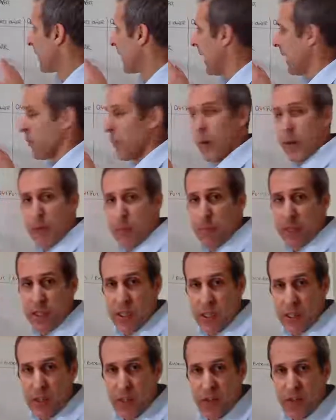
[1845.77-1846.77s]
again, we're in a
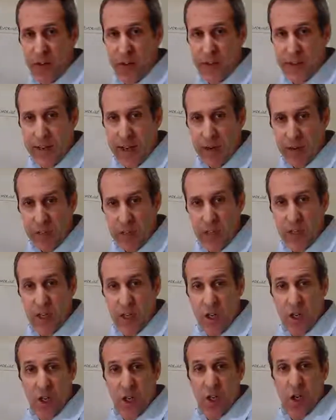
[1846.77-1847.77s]
position to find out
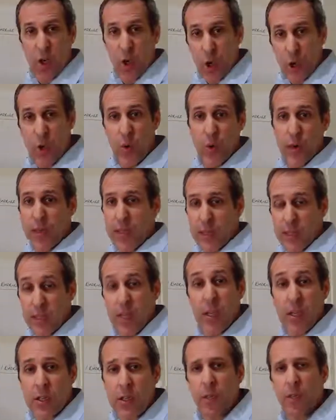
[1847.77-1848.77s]
who it is.
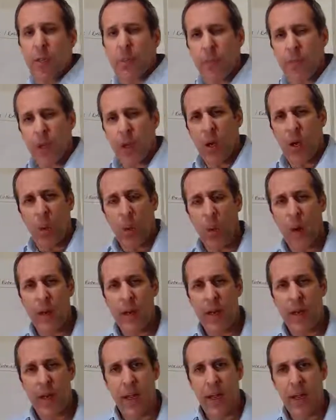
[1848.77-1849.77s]
So
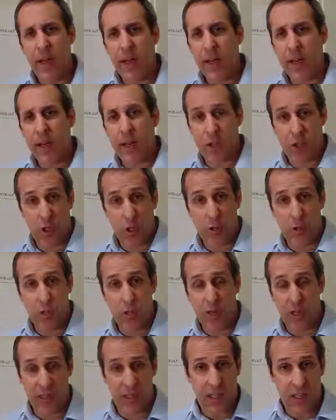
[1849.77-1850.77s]
when a
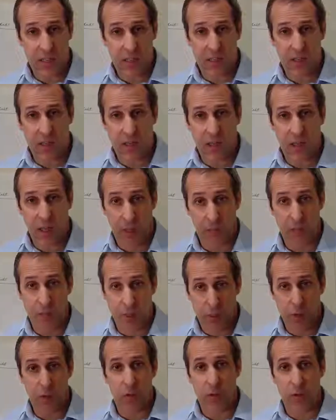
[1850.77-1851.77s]
external assessor comes
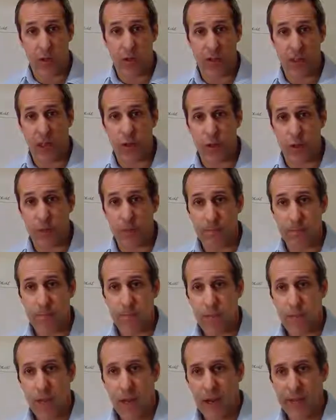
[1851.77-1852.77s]
to your organisation
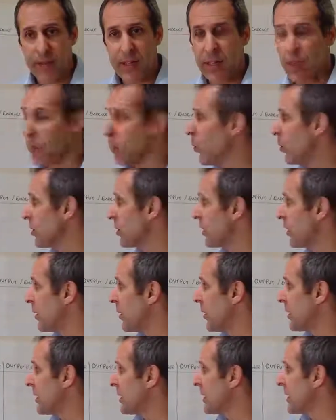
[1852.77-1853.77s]
and they want
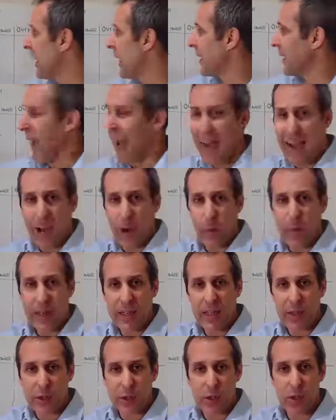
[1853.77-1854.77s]
to understand how it
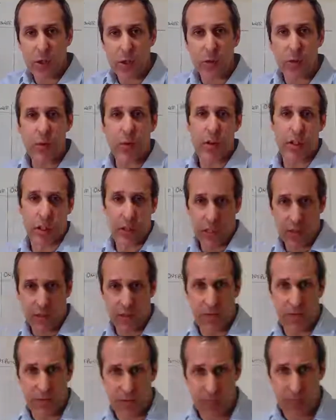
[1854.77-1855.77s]
is you
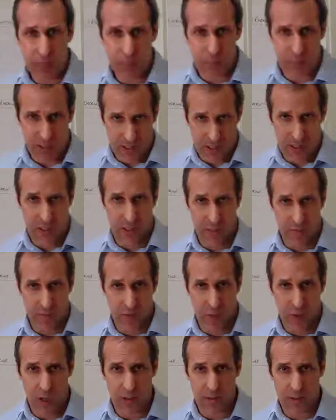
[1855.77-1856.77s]
achieve these particular
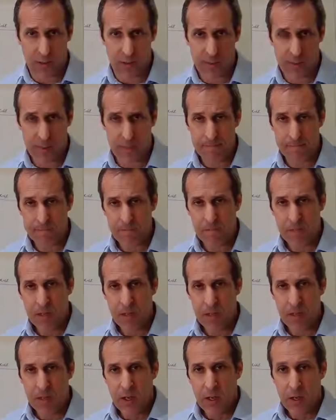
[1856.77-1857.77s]
requirements,
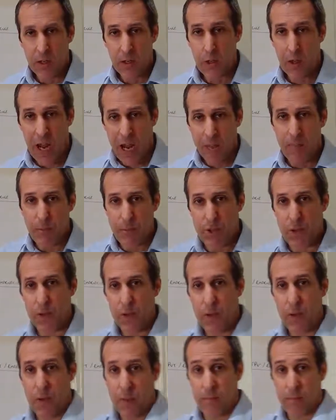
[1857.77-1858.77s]
you're able
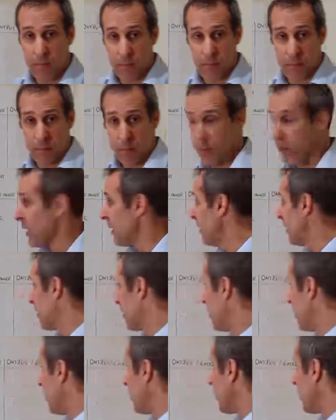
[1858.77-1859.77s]
to bring them
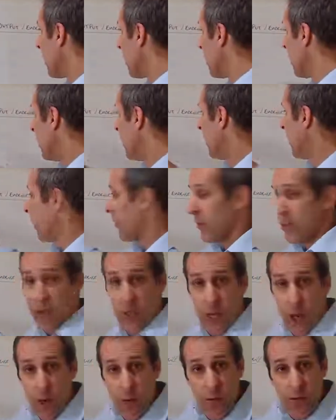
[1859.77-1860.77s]
to
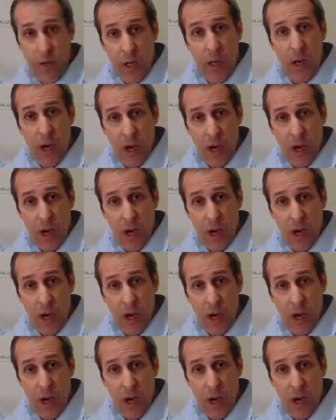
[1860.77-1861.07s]
the owner